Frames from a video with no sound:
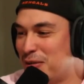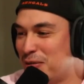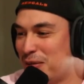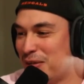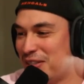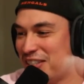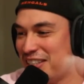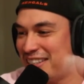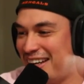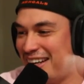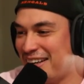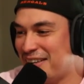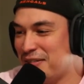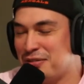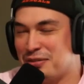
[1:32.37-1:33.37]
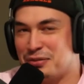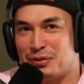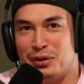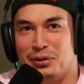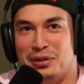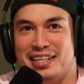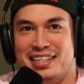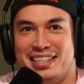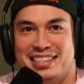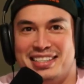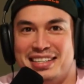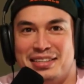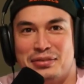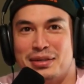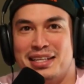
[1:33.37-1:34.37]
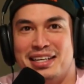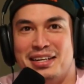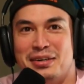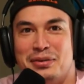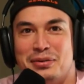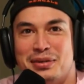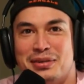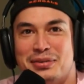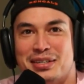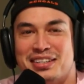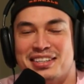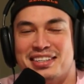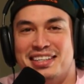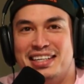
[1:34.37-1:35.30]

We were just kind of rolling and didn't really know what we were